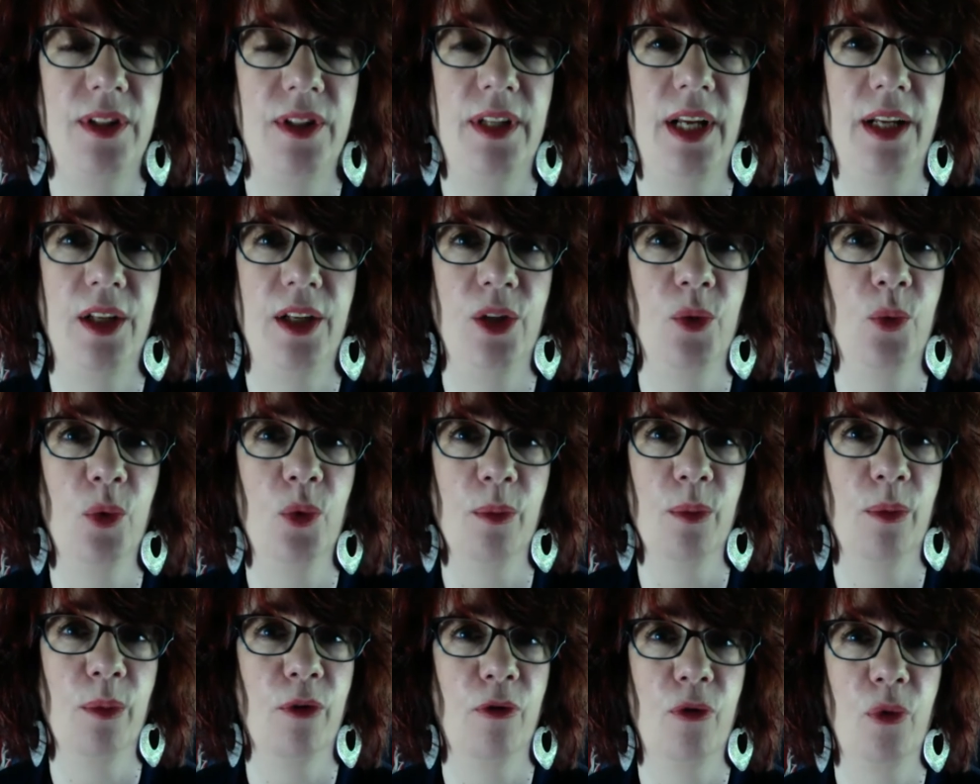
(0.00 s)
that you were
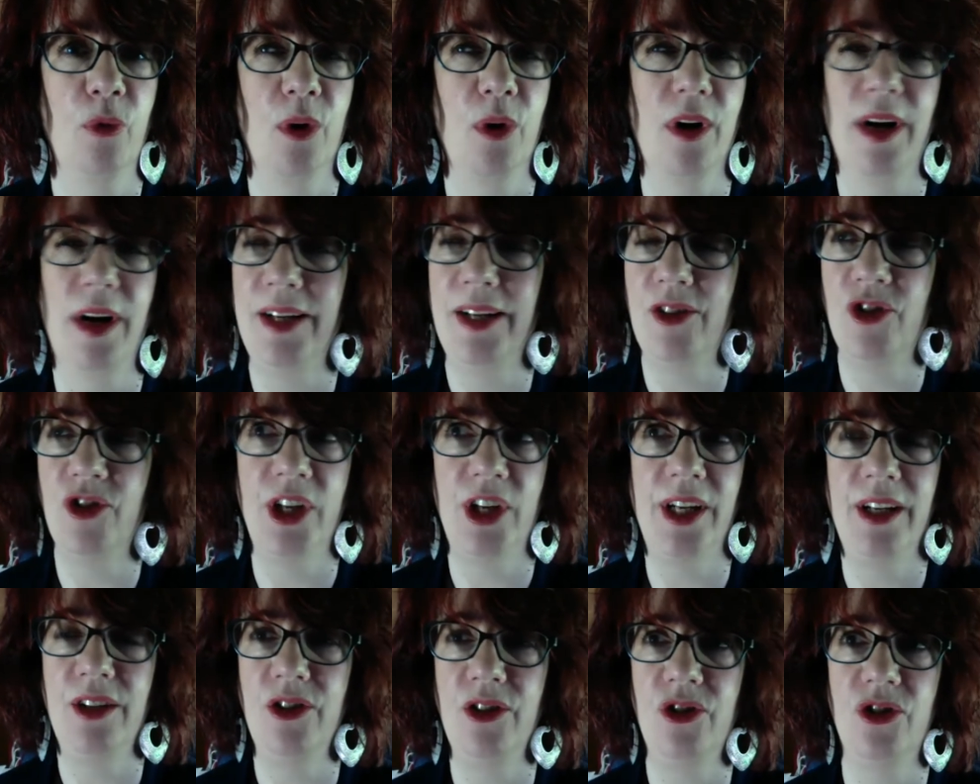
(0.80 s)
before. I
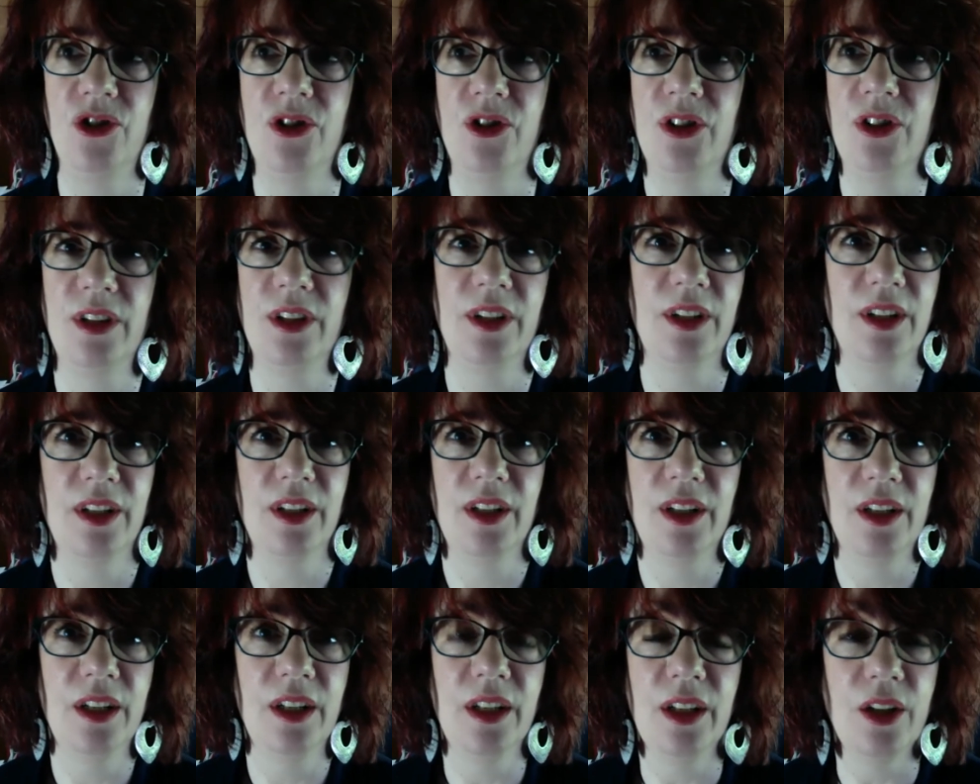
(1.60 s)
changed
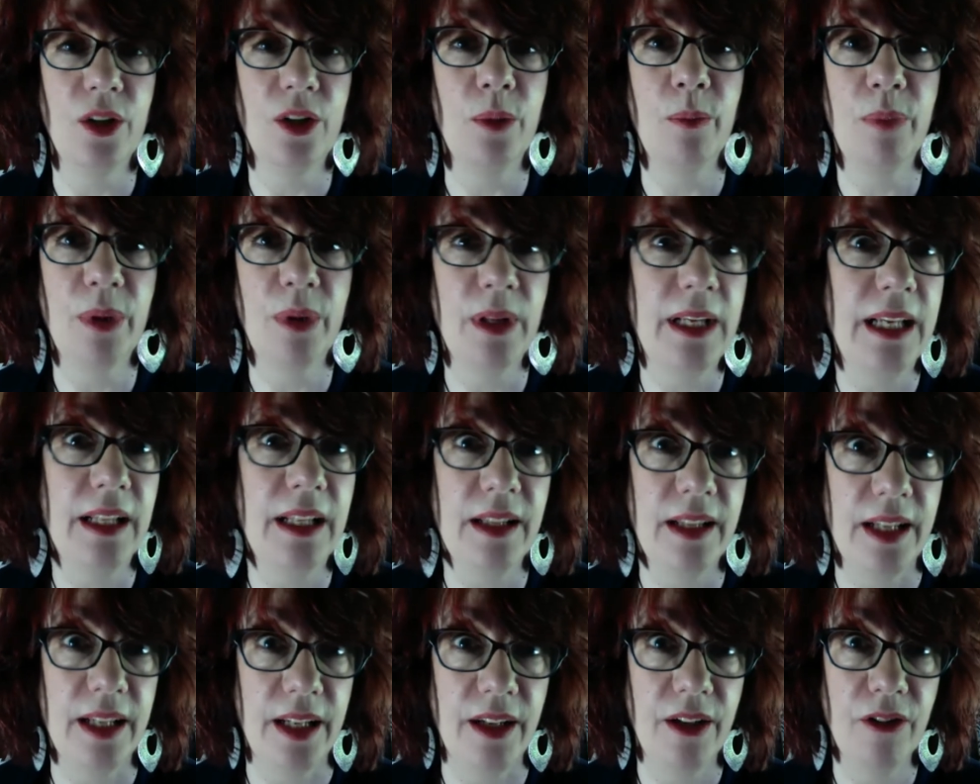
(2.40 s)

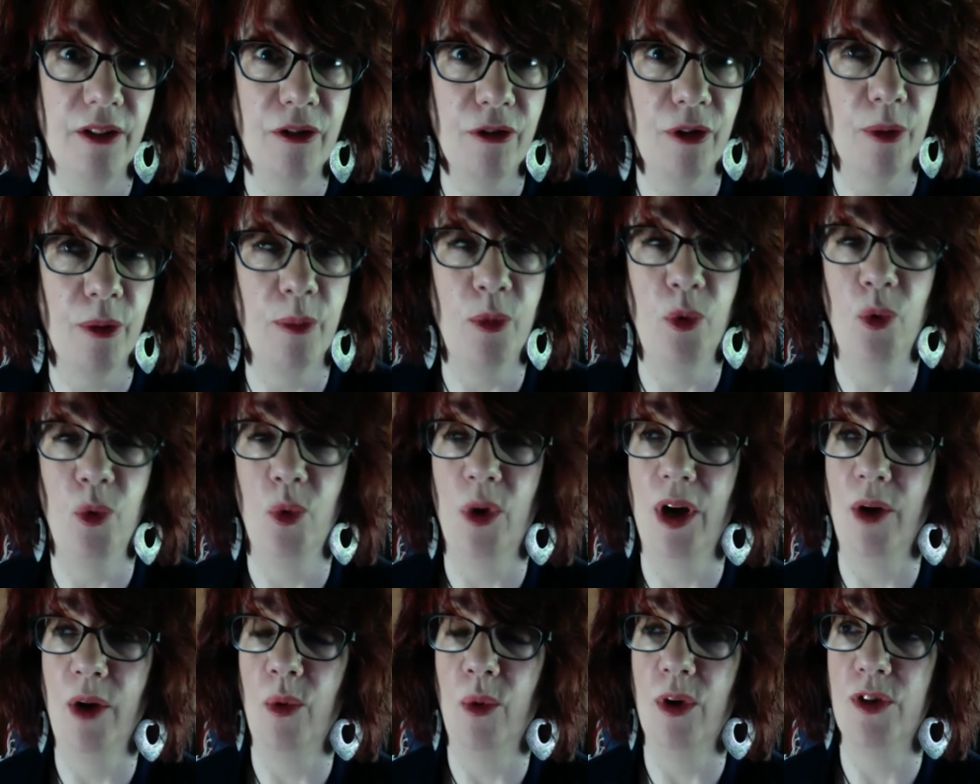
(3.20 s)
completely from who
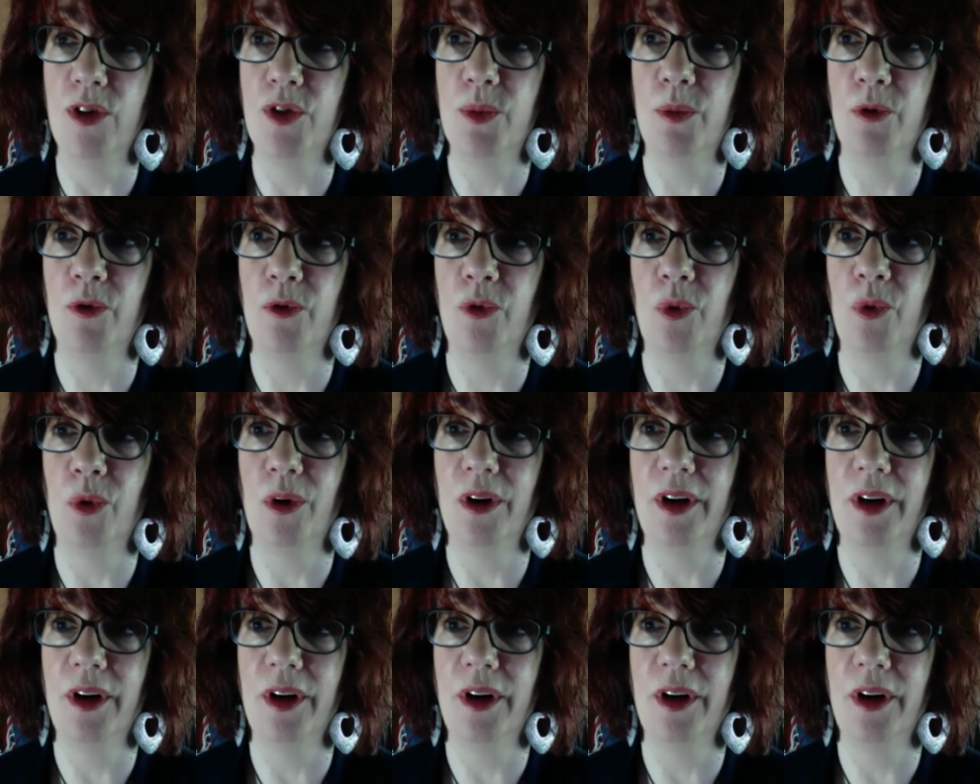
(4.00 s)
I was before.